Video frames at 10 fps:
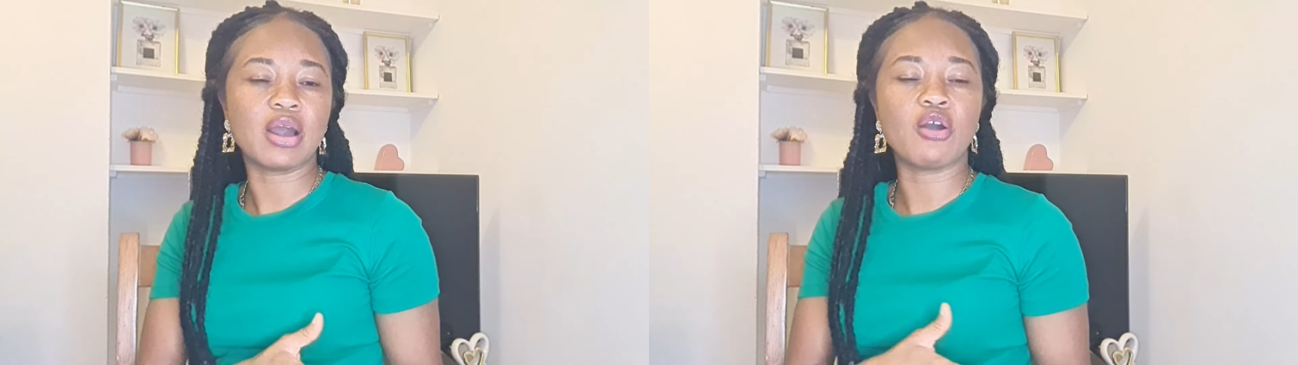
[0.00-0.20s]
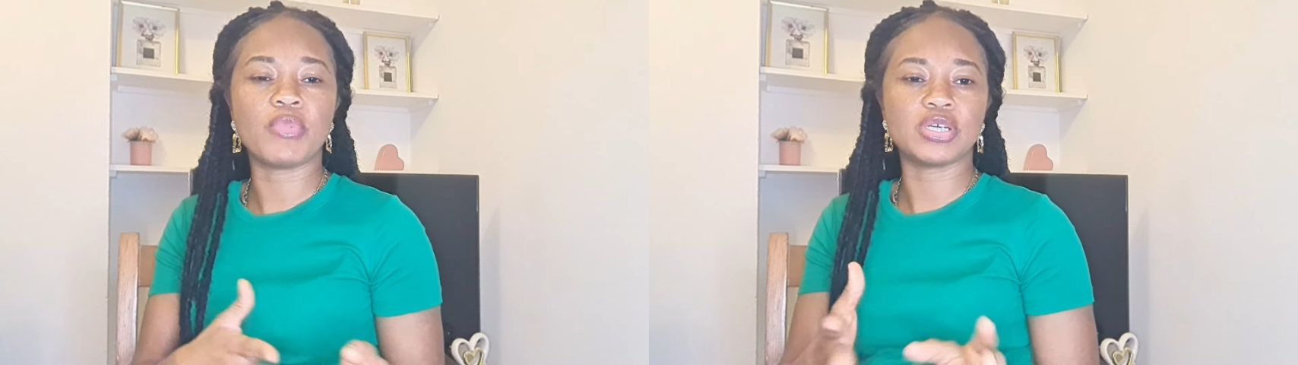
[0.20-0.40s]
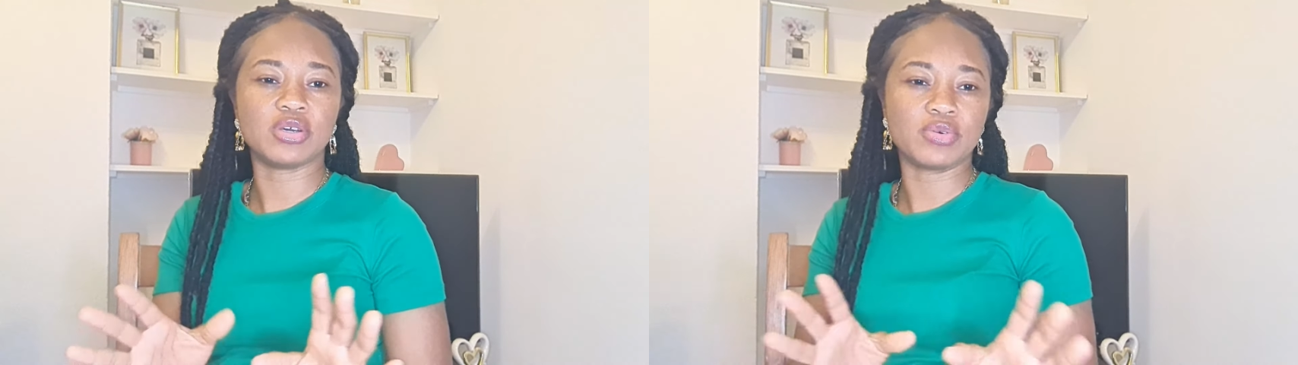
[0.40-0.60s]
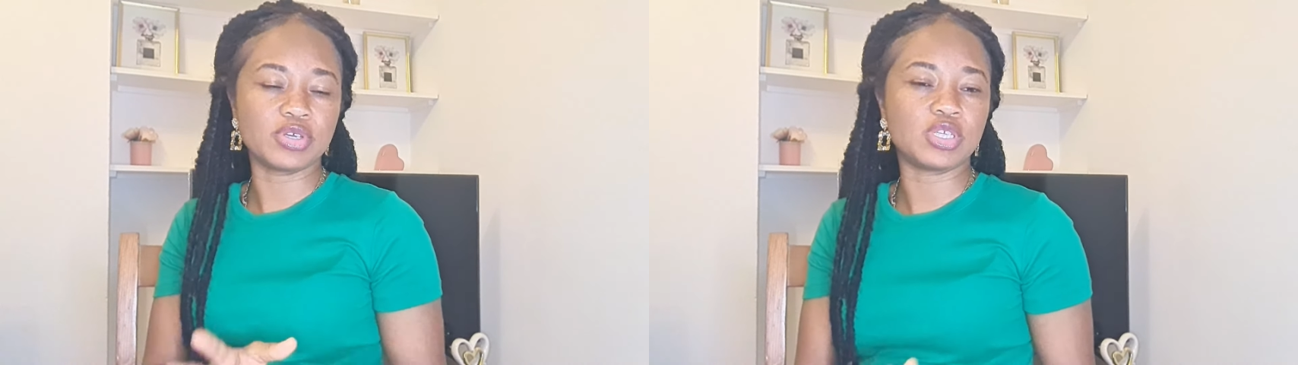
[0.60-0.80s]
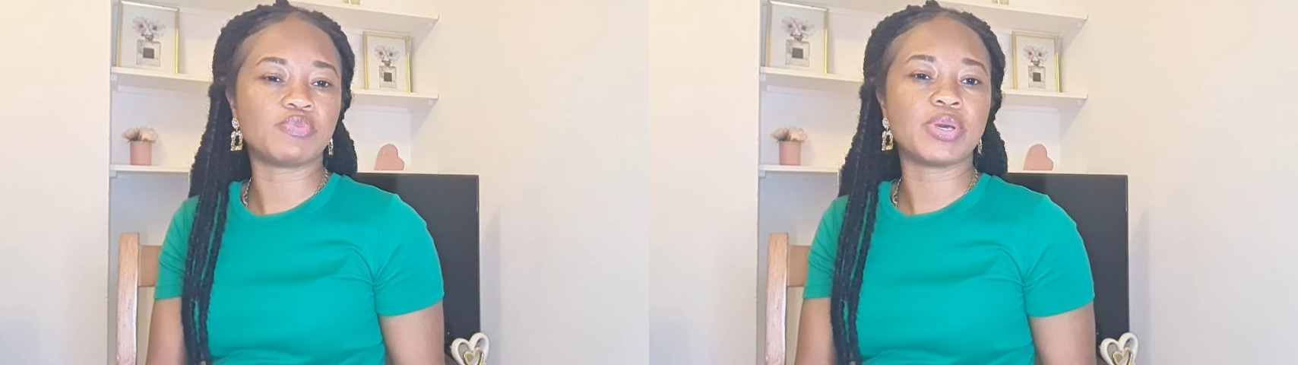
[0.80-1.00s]
how much you're
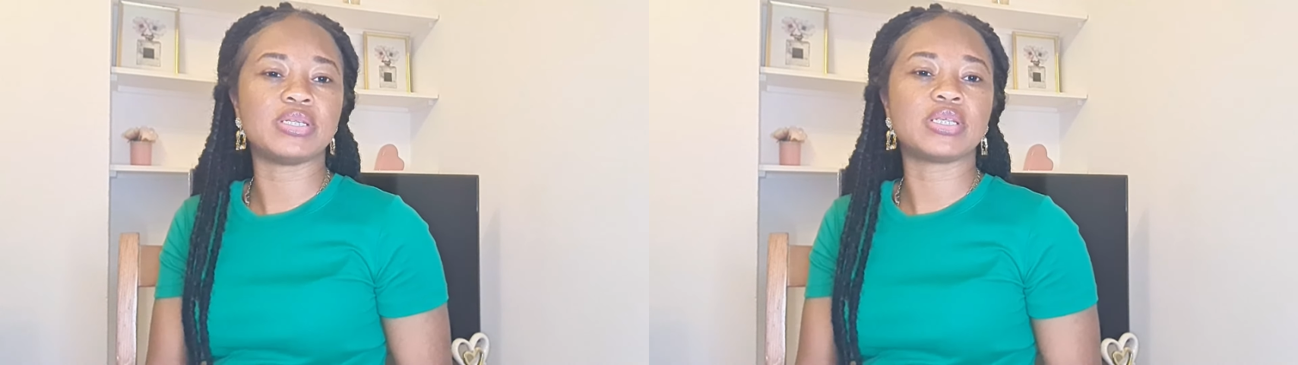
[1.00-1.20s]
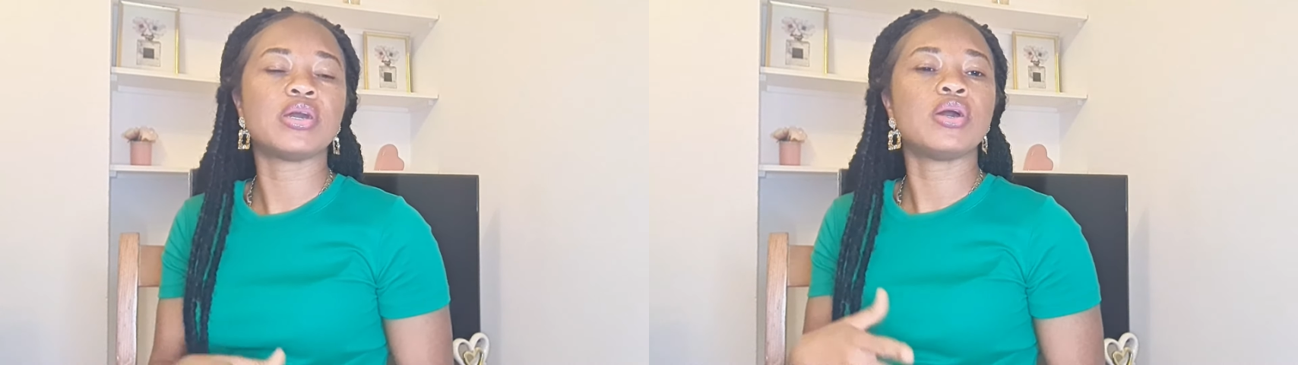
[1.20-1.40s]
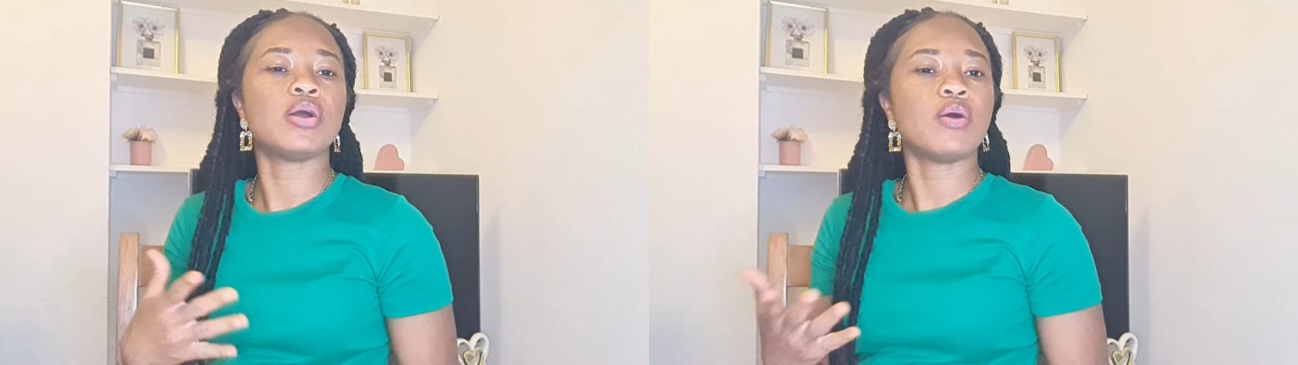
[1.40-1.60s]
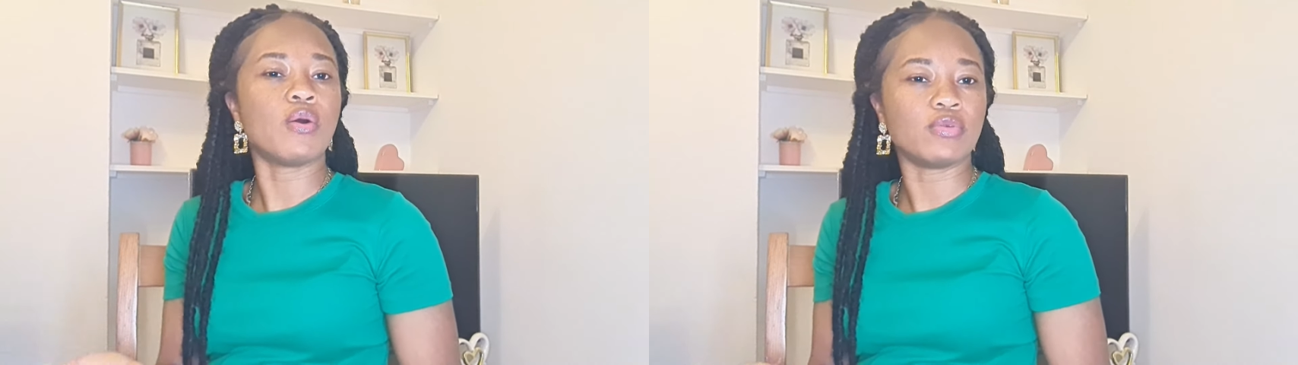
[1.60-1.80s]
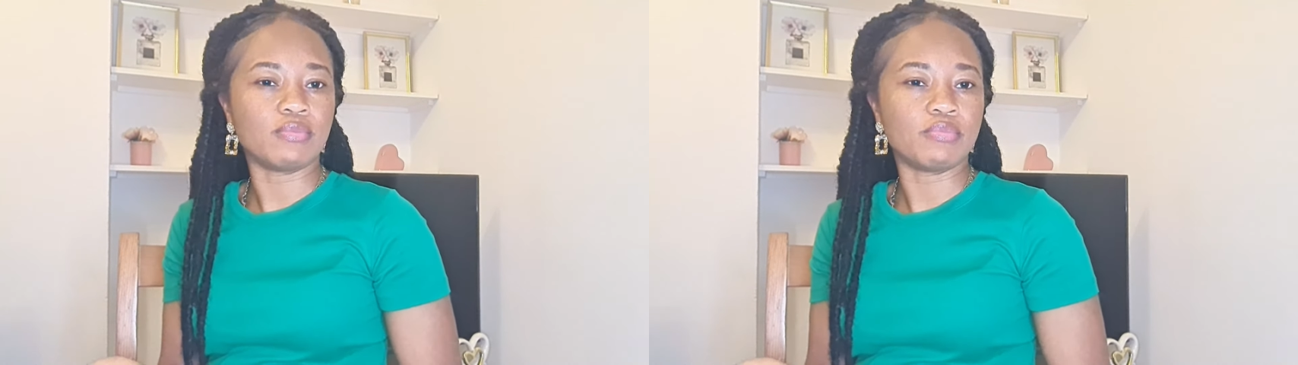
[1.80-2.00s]
going to spend
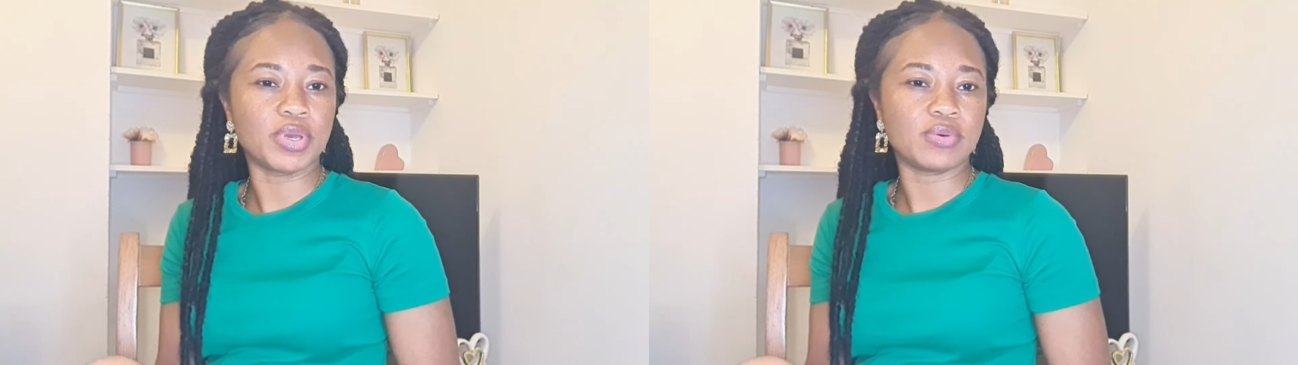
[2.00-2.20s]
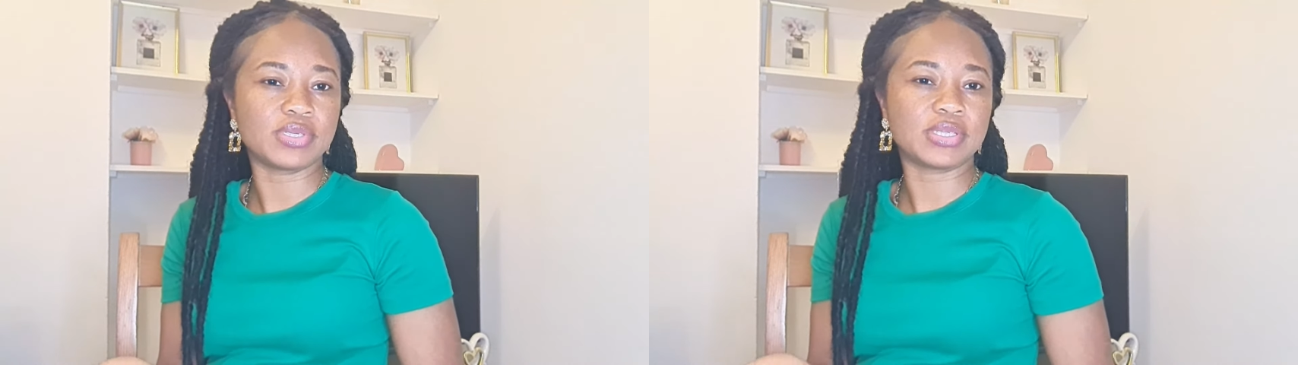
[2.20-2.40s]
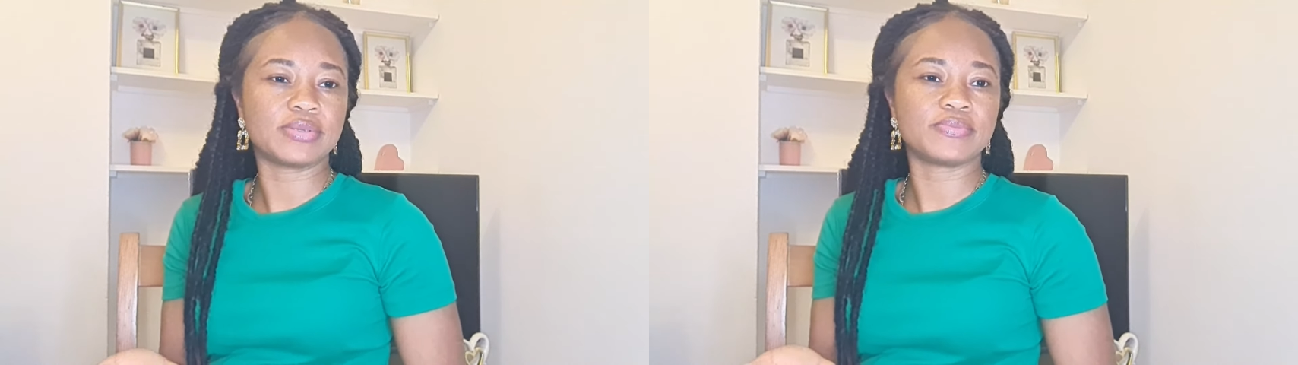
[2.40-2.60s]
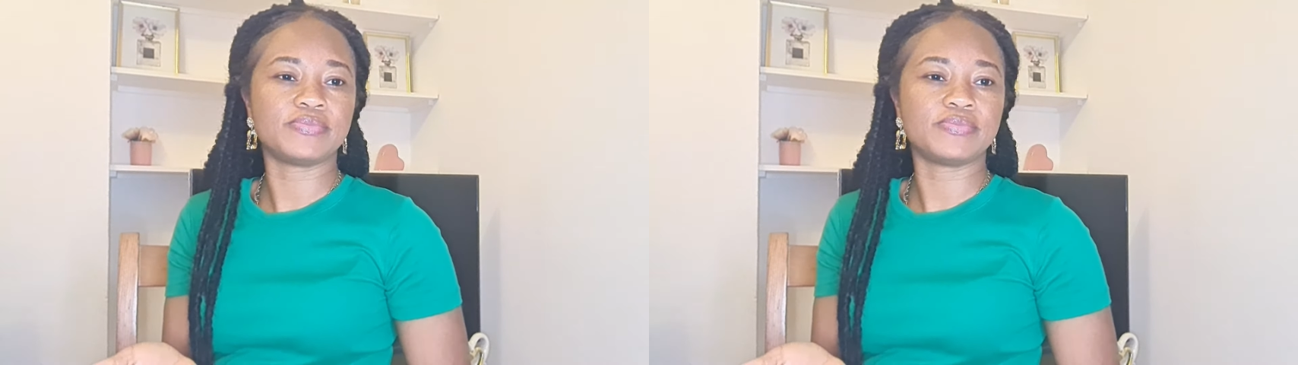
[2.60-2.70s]
on bills.